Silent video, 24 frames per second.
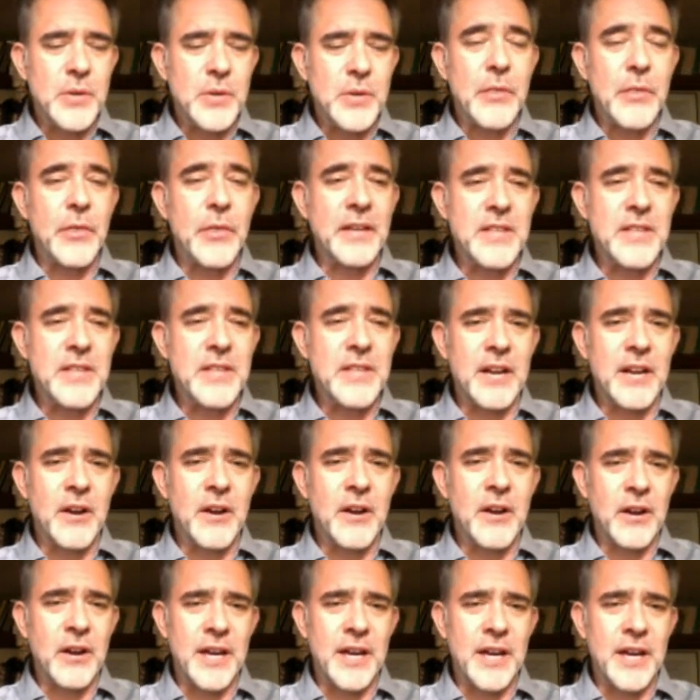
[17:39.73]
things that
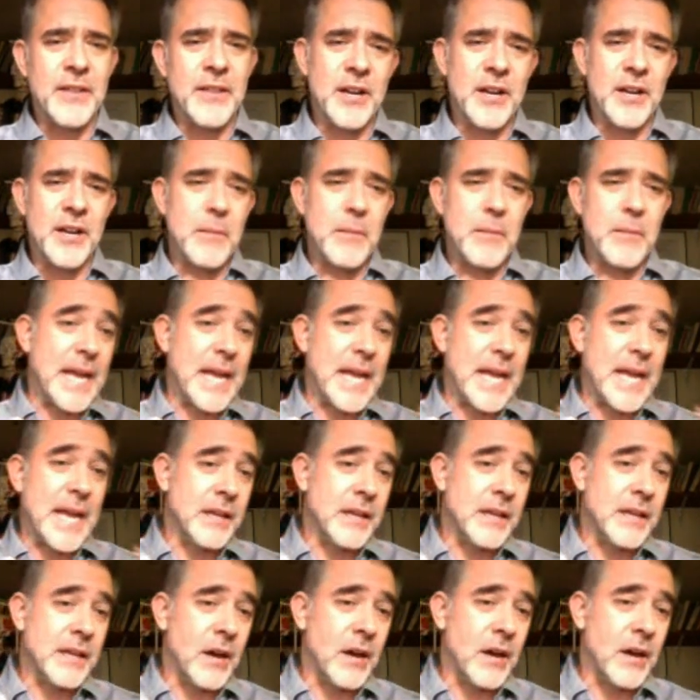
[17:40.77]
are
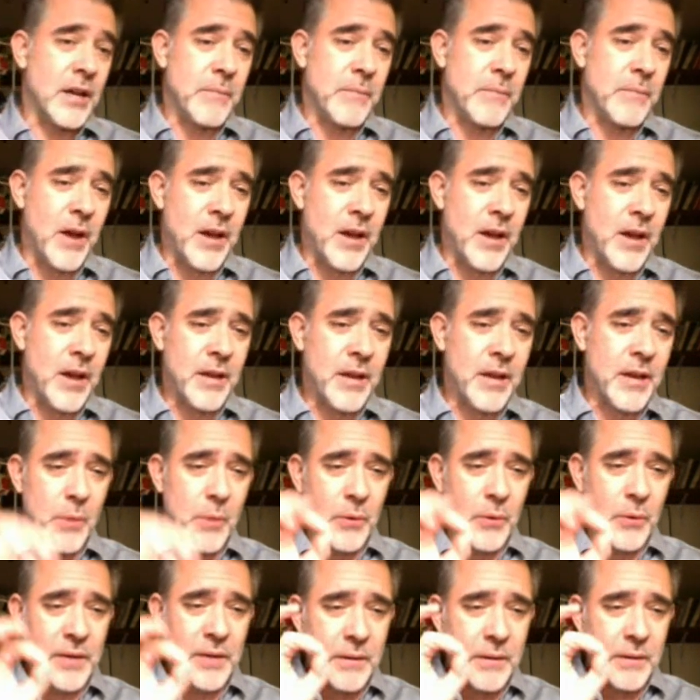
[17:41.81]
pain on a
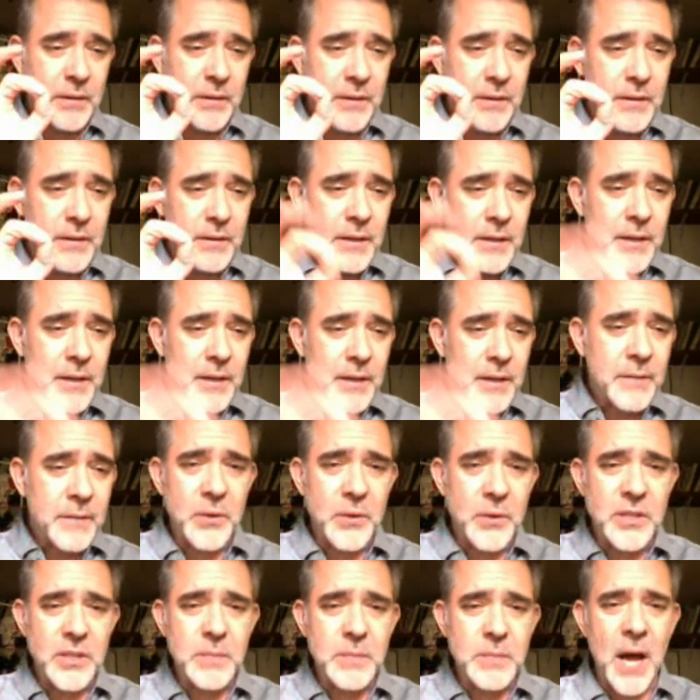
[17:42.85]
bony
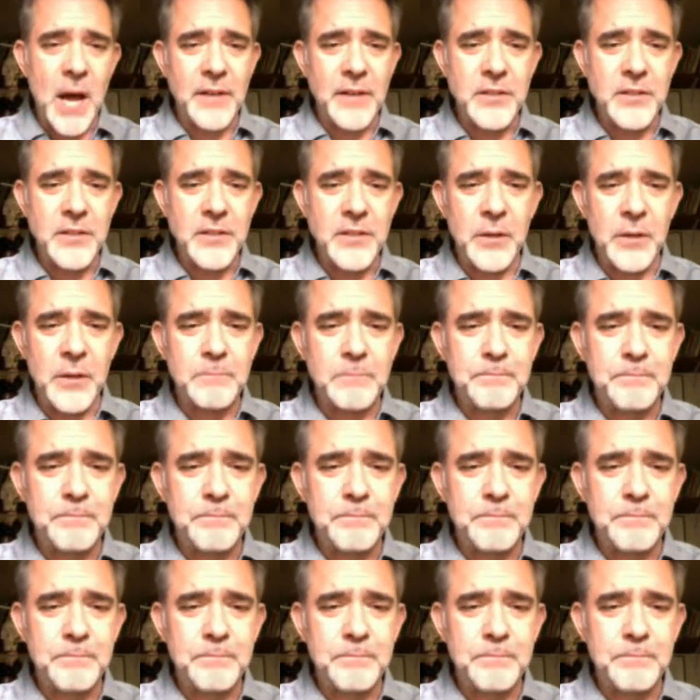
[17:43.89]
spot. So